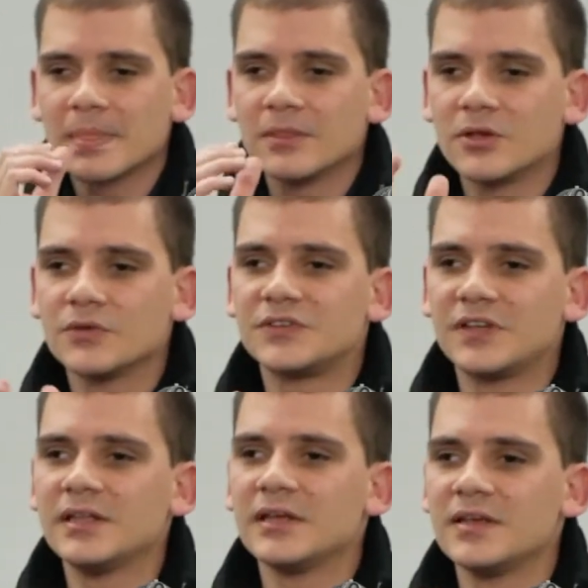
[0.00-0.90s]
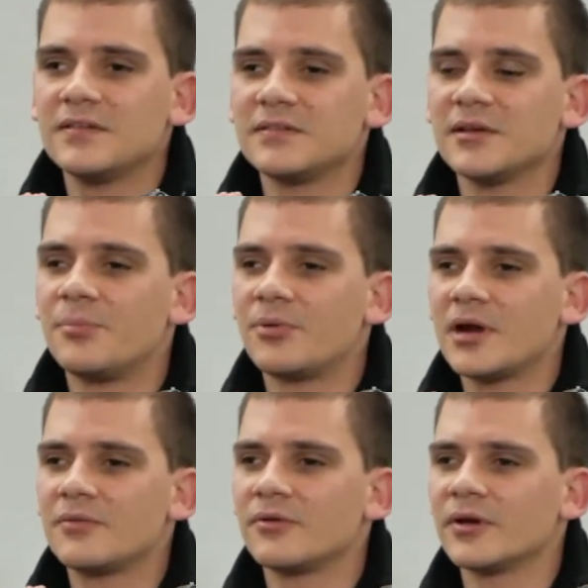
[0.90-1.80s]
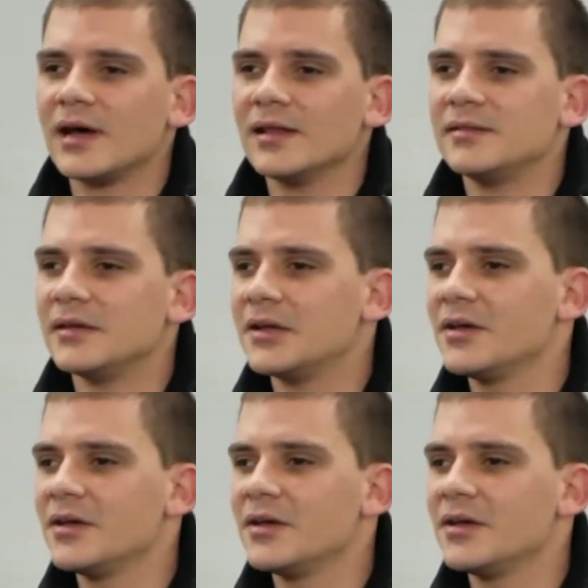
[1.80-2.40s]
Do you see that this is a prayer for reality?